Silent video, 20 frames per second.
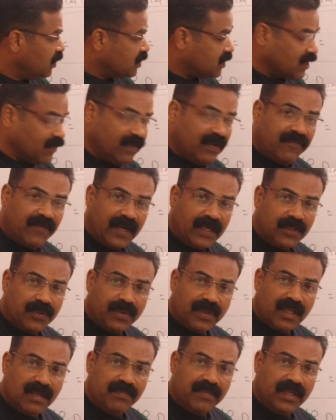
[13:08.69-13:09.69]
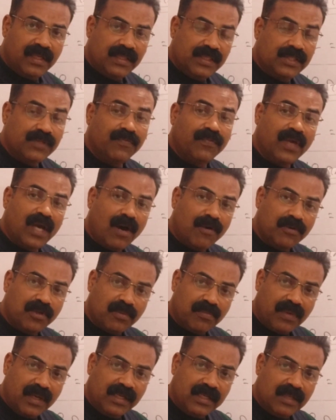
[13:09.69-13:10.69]
7 factorial means we have
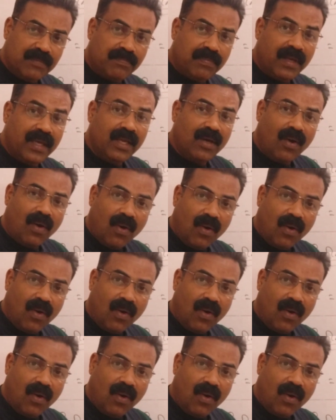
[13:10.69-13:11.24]
to multiply